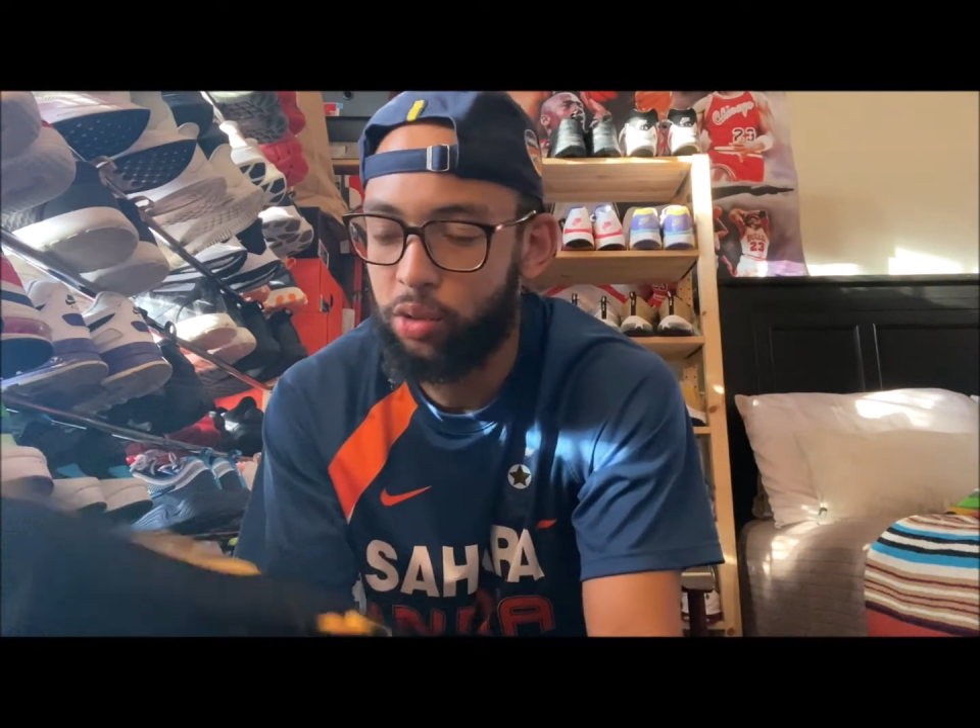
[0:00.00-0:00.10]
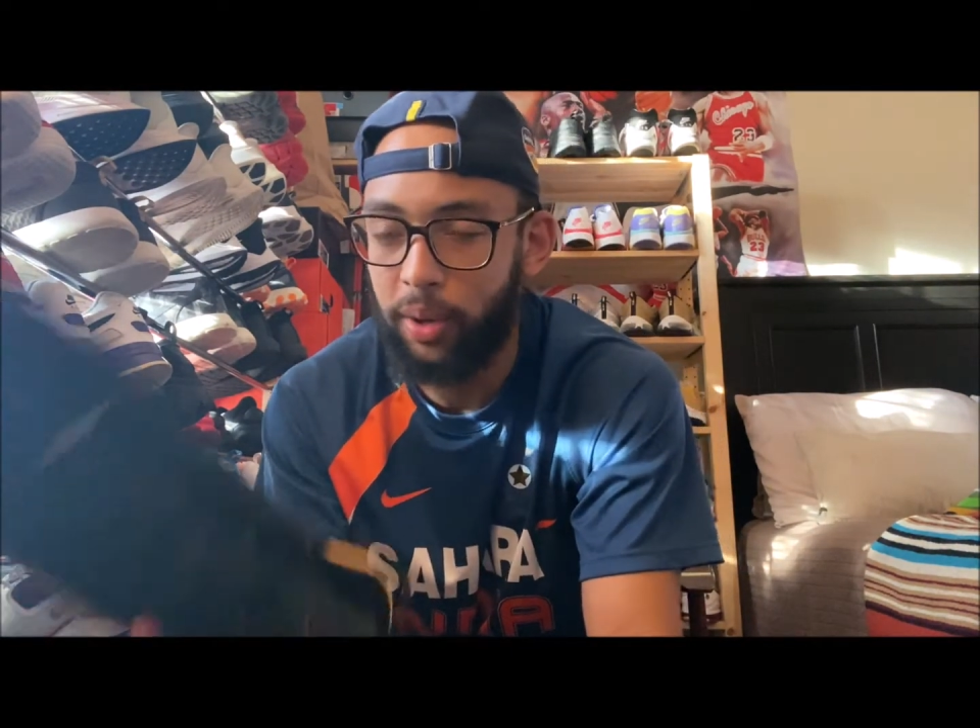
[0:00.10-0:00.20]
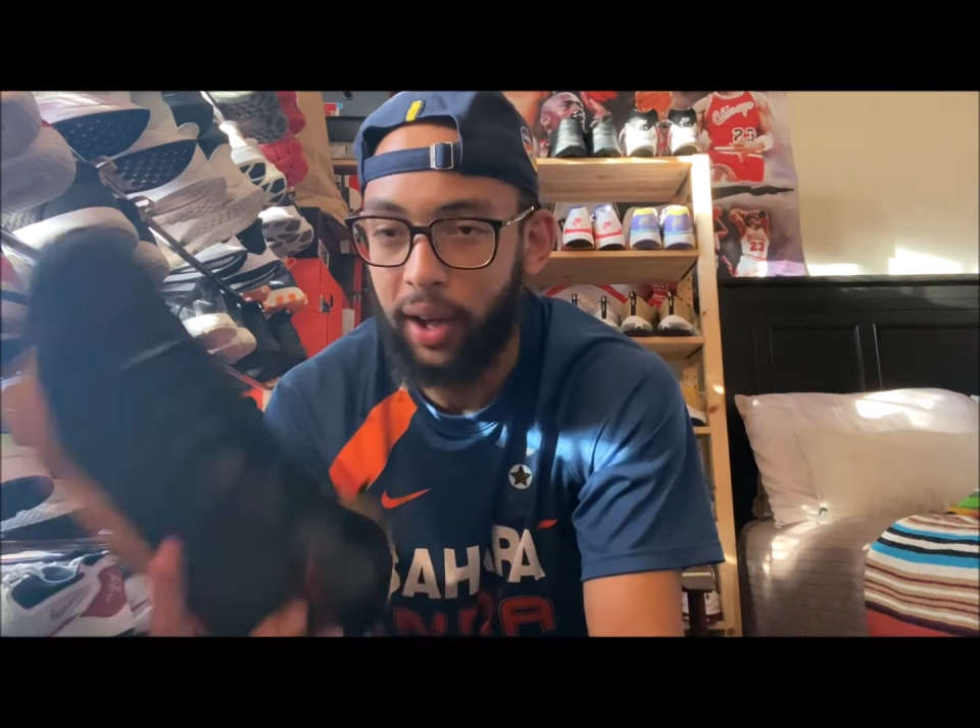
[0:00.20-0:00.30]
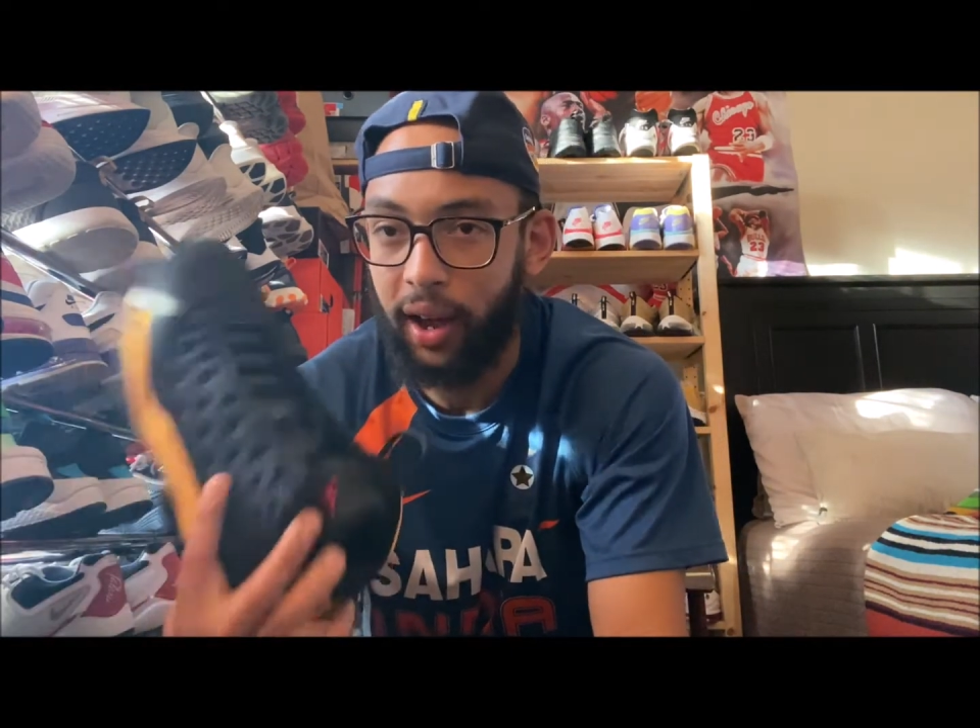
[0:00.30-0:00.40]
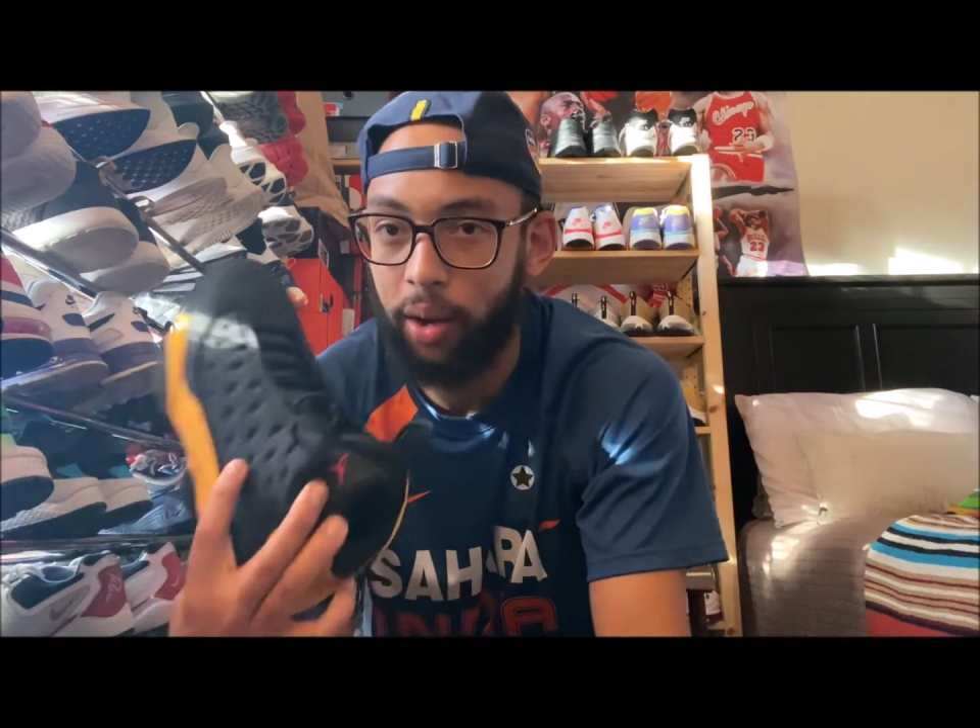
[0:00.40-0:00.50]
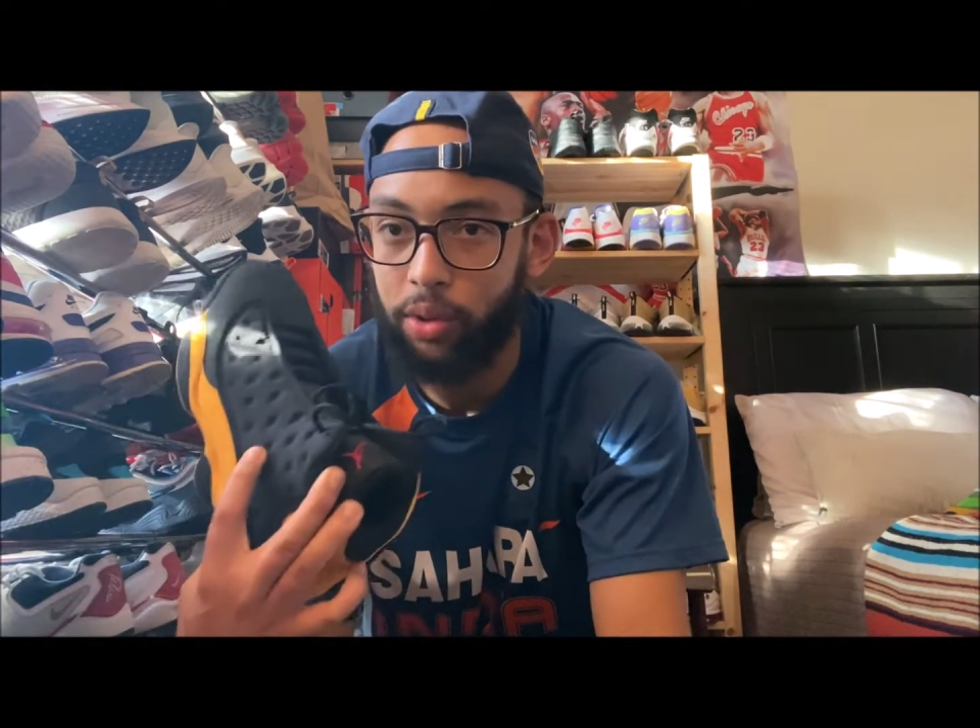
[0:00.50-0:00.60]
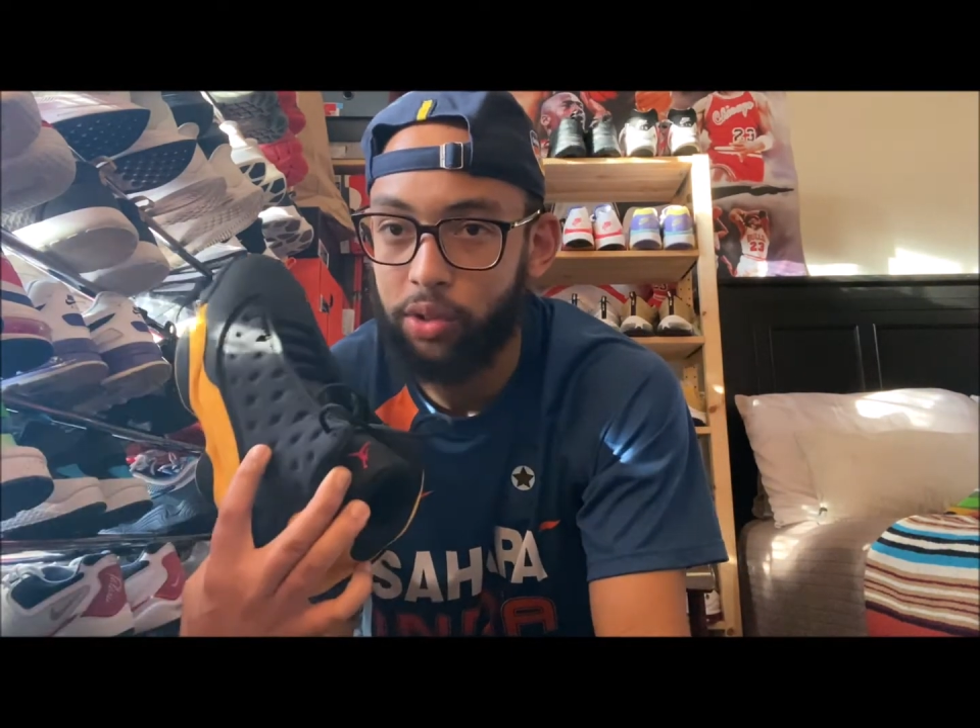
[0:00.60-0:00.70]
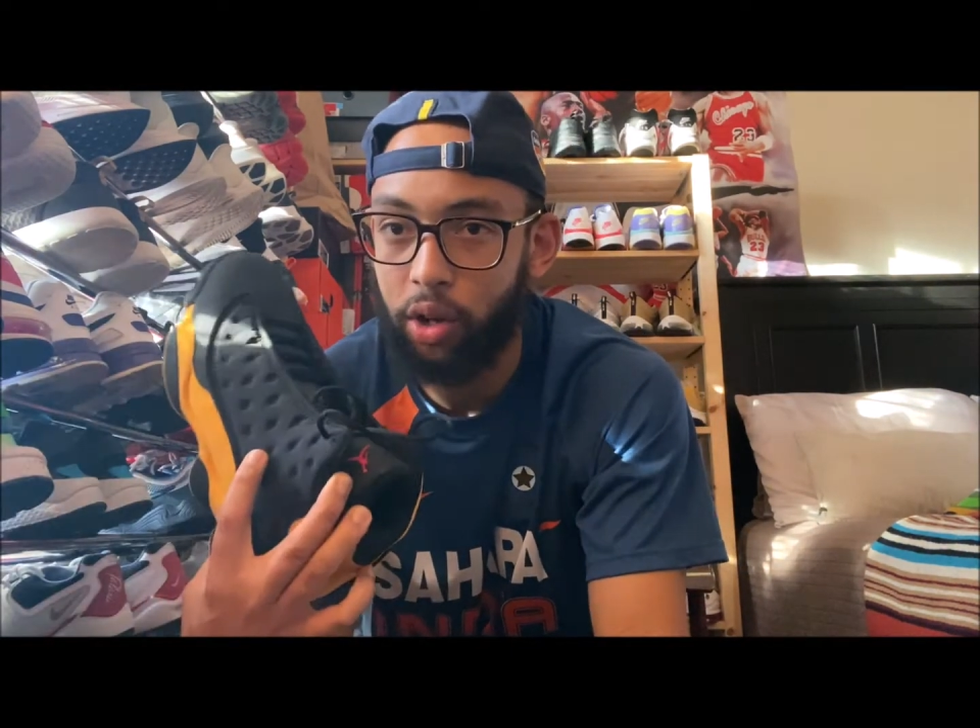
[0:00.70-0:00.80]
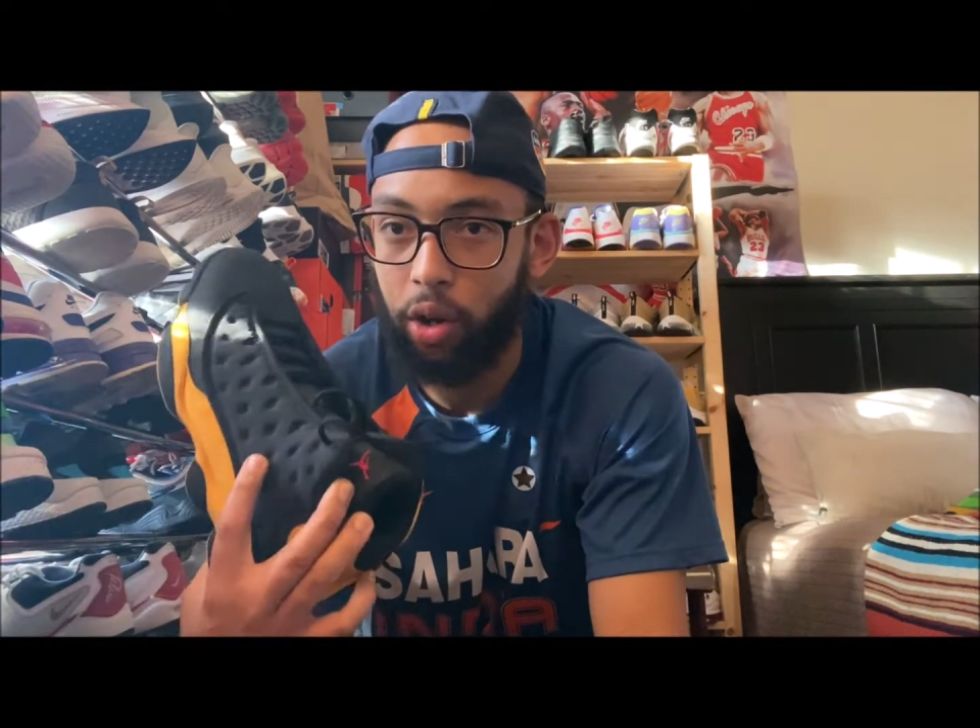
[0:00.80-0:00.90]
but I was